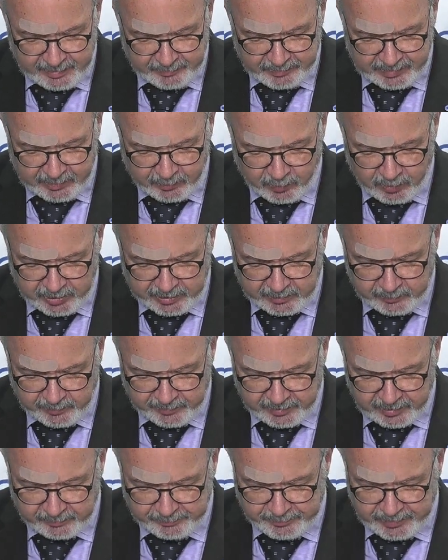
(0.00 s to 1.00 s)
By working
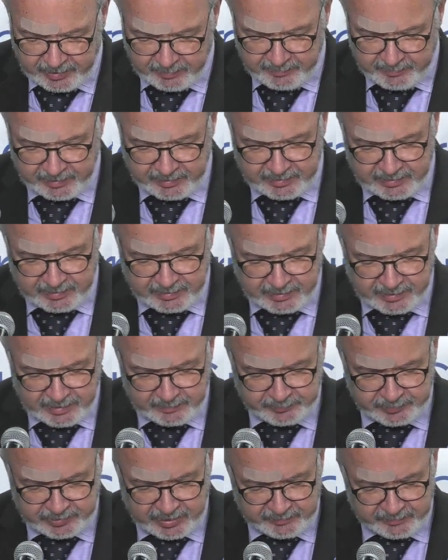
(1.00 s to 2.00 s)
with our public
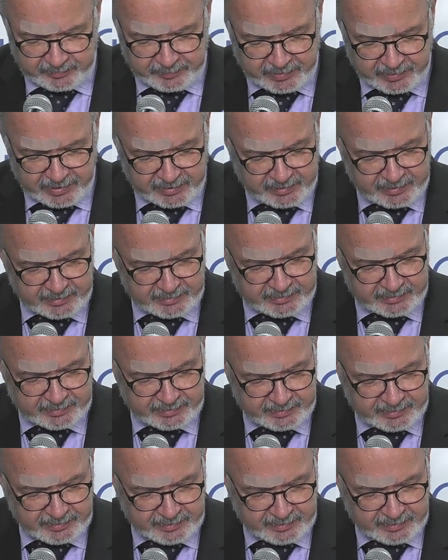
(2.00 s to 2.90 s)
and private partners,